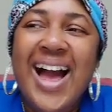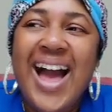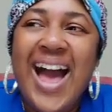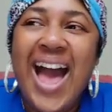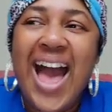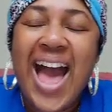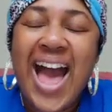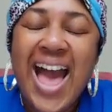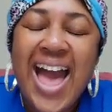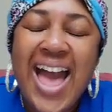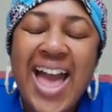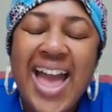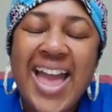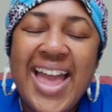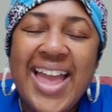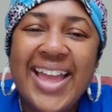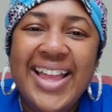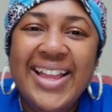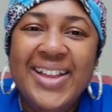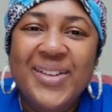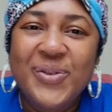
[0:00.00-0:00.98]

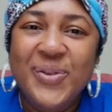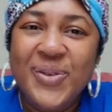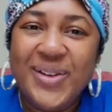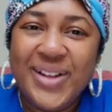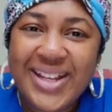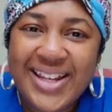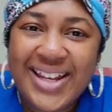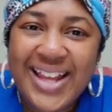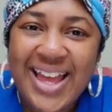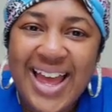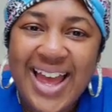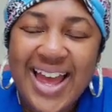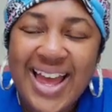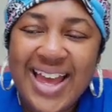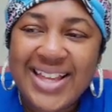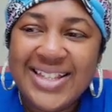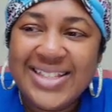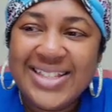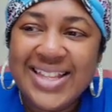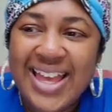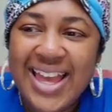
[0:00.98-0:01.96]
I
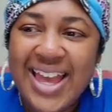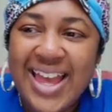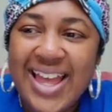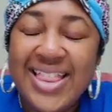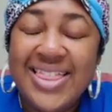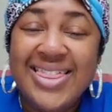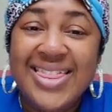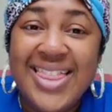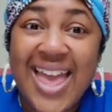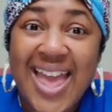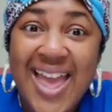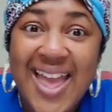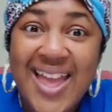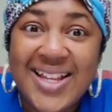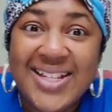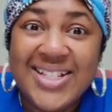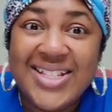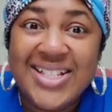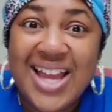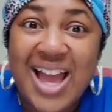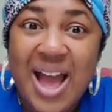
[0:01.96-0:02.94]
realized
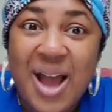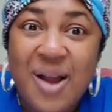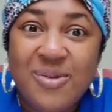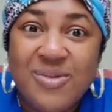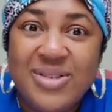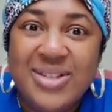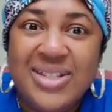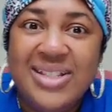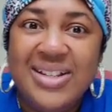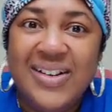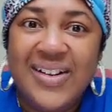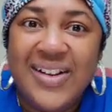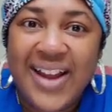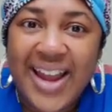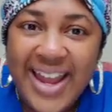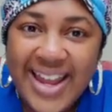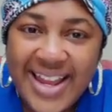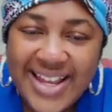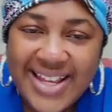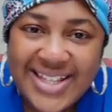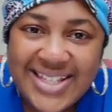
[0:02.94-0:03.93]
that job was
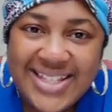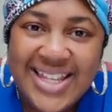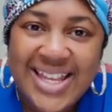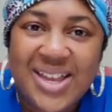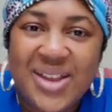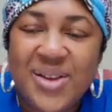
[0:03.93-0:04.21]
crazy.